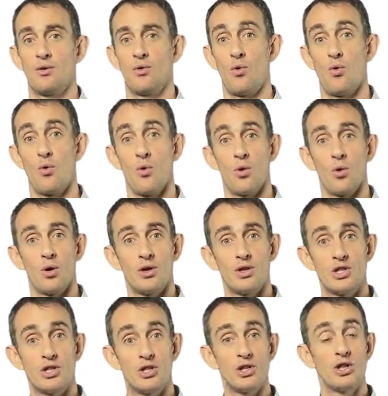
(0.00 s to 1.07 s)
Or
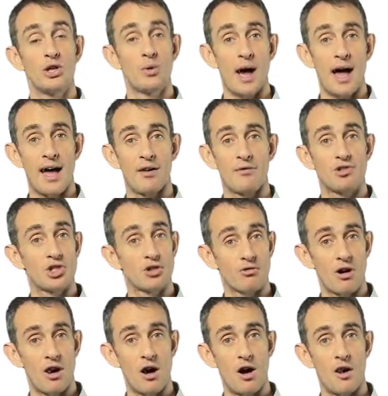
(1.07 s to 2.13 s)
do you have
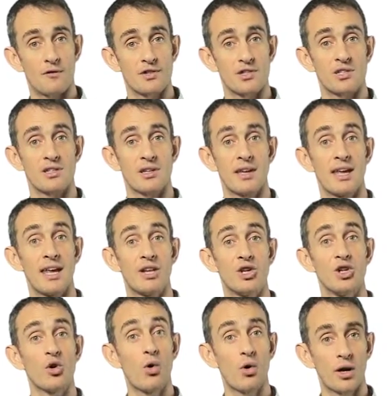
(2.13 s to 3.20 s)
giraffes
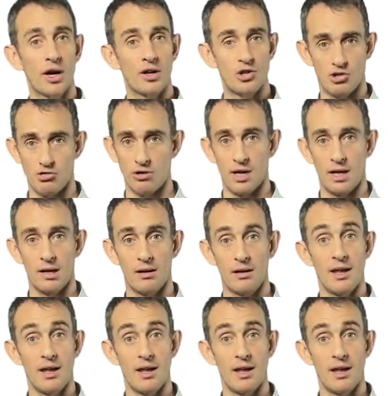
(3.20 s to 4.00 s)
in your country?